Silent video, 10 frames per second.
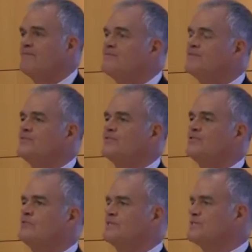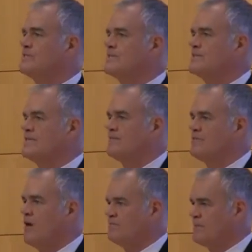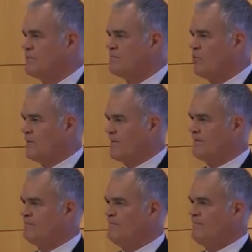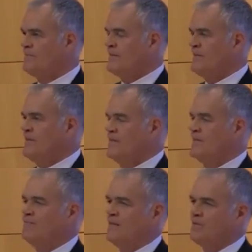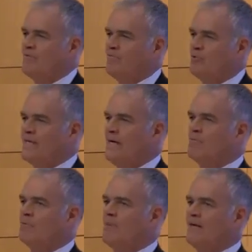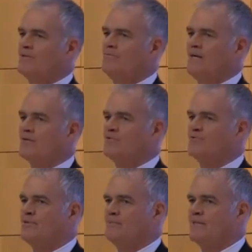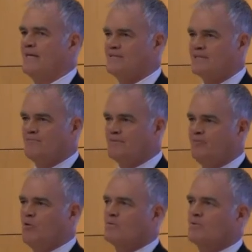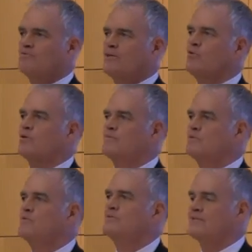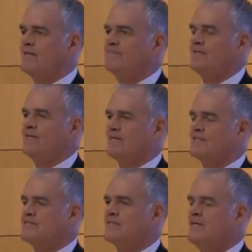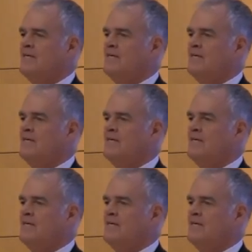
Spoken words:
52 incidents that have not been reported." By the way, 48 were minor medical treatment cases, but 4 were recordable safety cases.